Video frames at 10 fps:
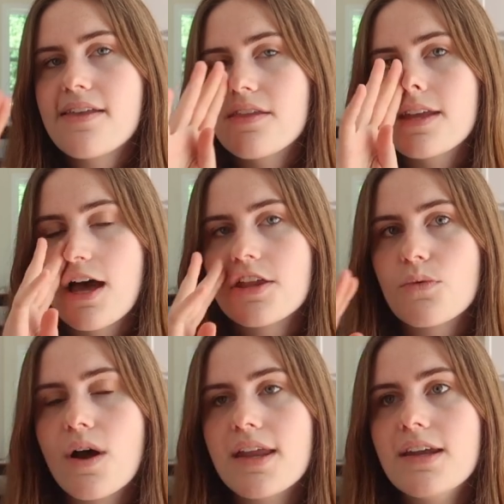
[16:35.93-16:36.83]
And then the other
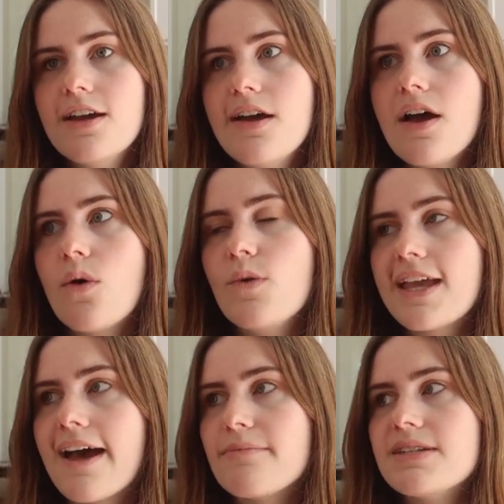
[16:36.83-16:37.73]
one we
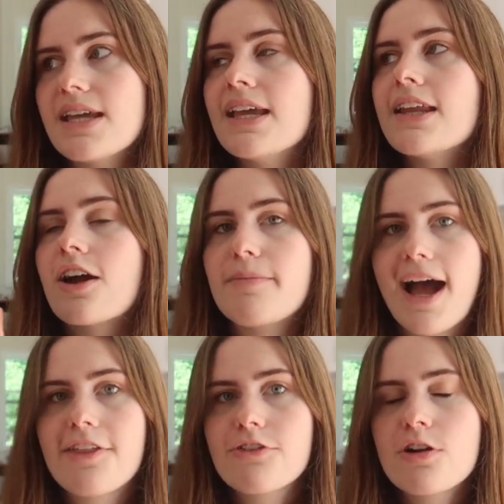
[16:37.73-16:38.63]
kept in our
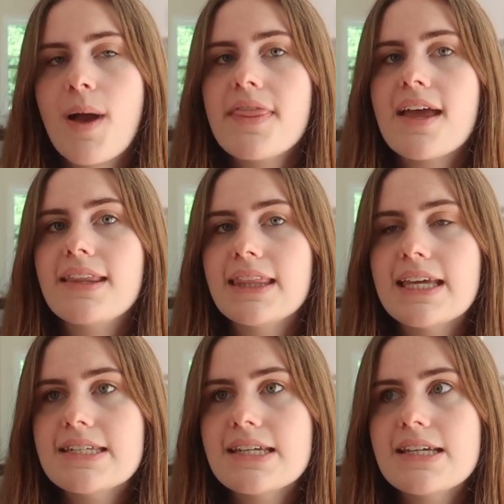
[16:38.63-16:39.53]
bathroom. And then
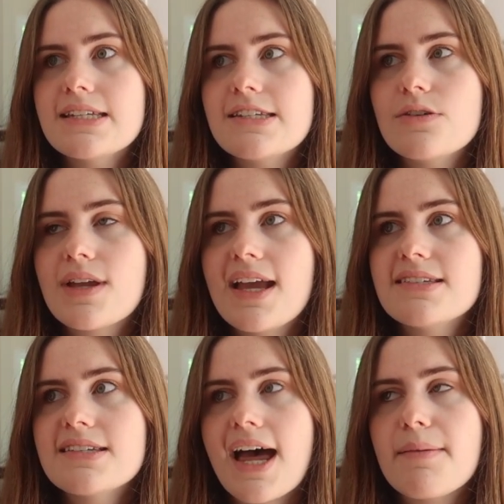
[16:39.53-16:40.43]
Liz's
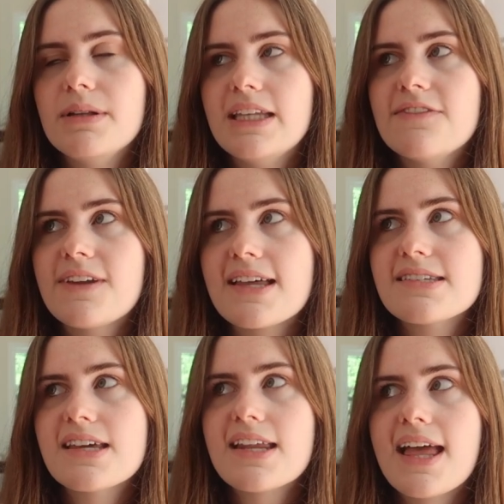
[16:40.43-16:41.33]
suitcases, I believe,
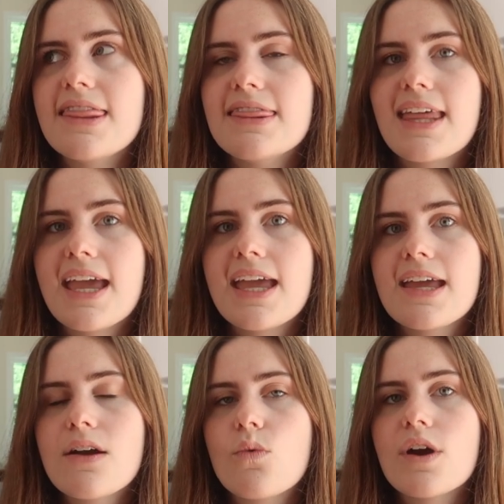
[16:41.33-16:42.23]
nested and
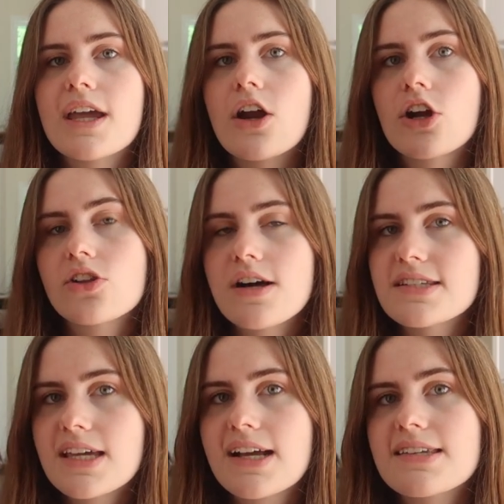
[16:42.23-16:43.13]
they were in our
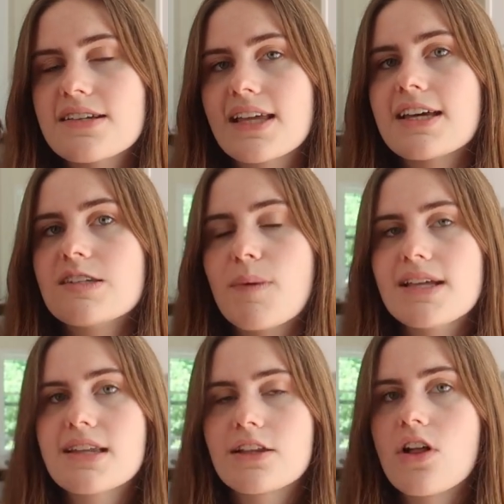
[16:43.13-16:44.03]
closet because there's like a
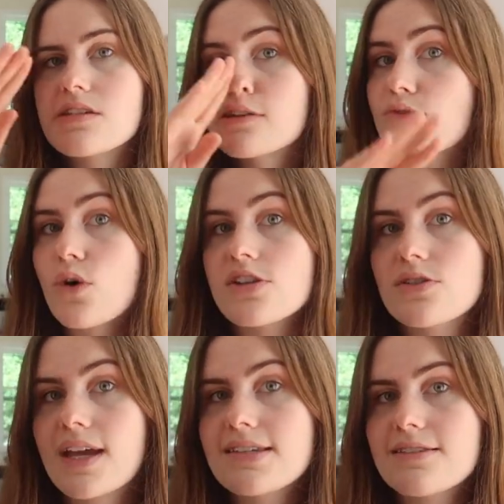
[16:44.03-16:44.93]
space in the closet for a
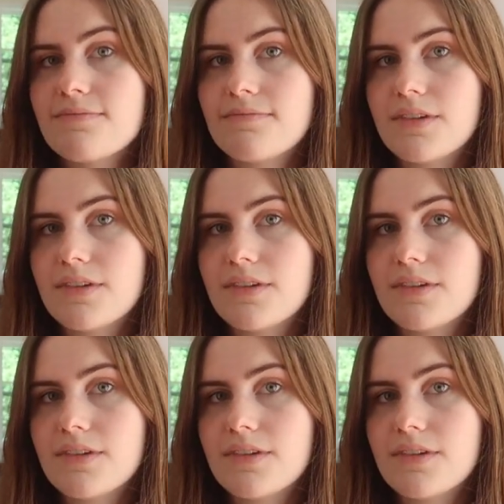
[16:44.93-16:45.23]
suitcase.